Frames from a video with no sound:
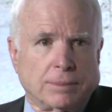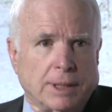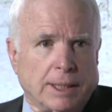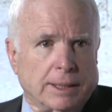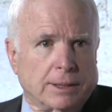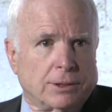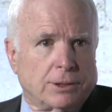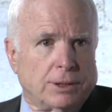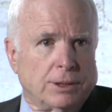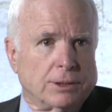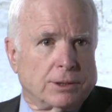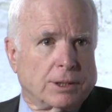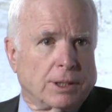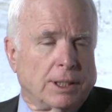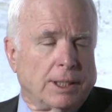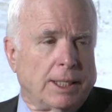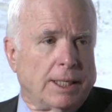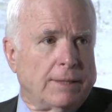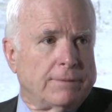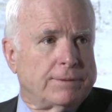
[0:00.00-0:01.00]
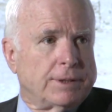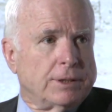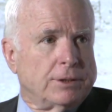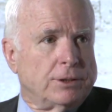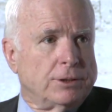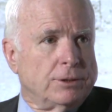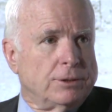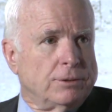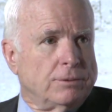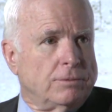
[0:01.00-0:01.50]
things she's going to have to
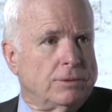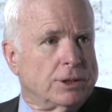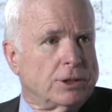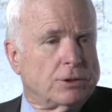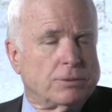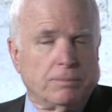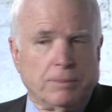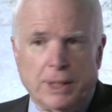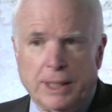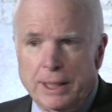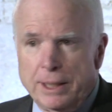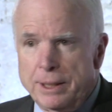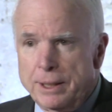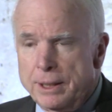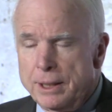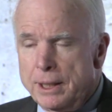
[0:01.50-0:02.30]
do, which may,